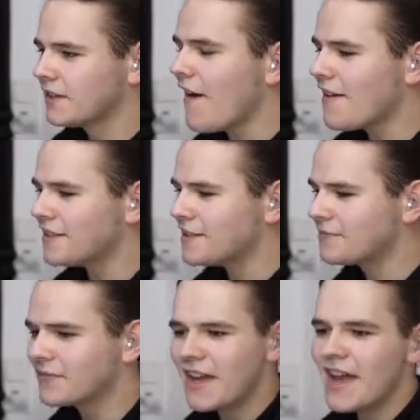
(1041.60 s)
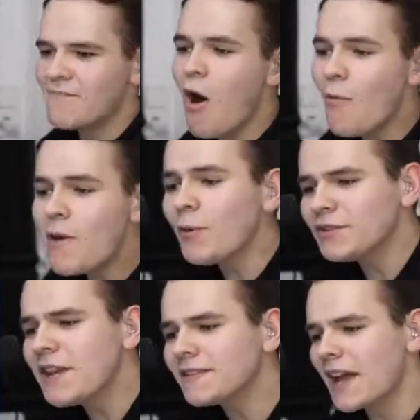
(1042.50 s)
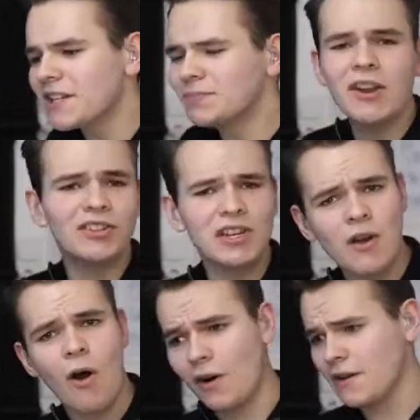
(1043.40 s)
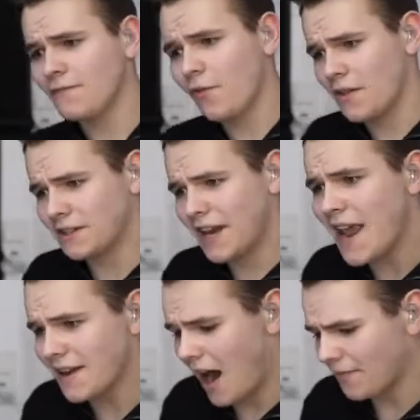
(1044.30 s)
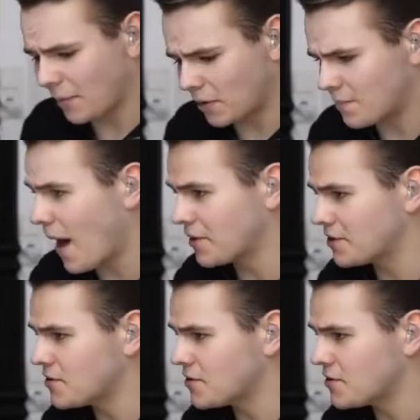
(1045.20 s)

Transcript: Good! Well, we will need that, especially already for the takeoff that we're about to